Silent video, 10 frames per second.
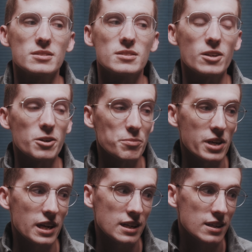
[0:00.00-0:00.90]
Oh
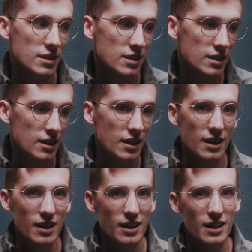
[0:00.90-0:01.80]

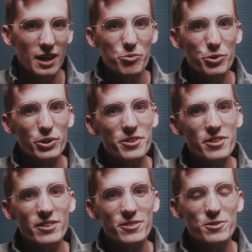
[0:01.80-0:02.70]
man. I really
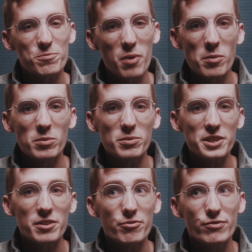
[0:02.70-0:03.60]
think this is
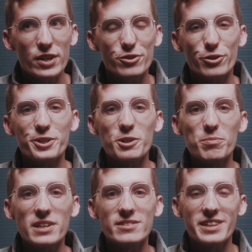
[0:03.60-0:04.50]
probably visually the
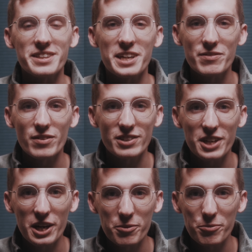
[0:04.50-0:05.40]
best thing that I've ever
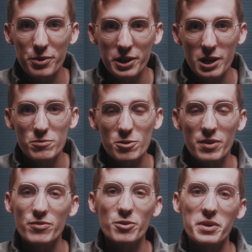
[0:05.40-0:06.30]
done when it comes to
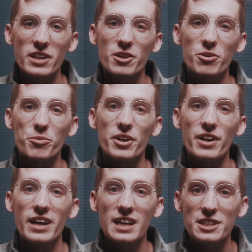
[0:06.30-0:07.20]
my filmmaking
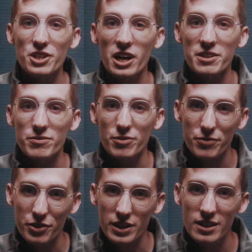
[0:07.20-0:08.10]
career, and I shot it for
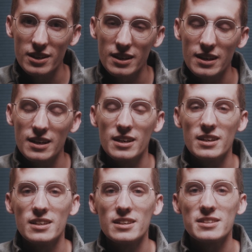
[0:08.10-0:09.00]
free.
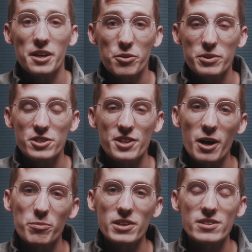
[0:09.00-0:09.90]
Seth reached
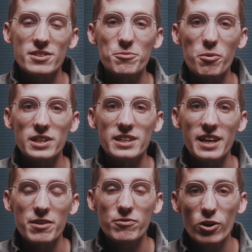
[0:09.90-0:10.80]
out because he wanted
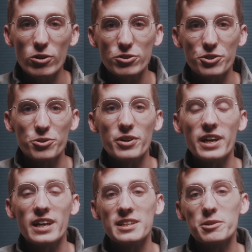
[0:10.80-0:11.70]
a photo shoot
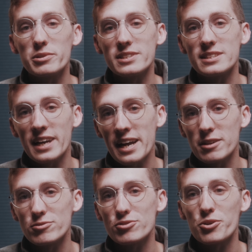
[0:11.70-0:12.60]
and he was in
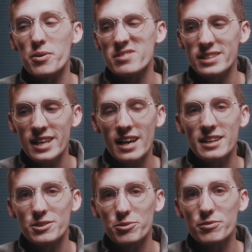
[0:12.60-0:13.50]
town, so I was like, yeah, I can do a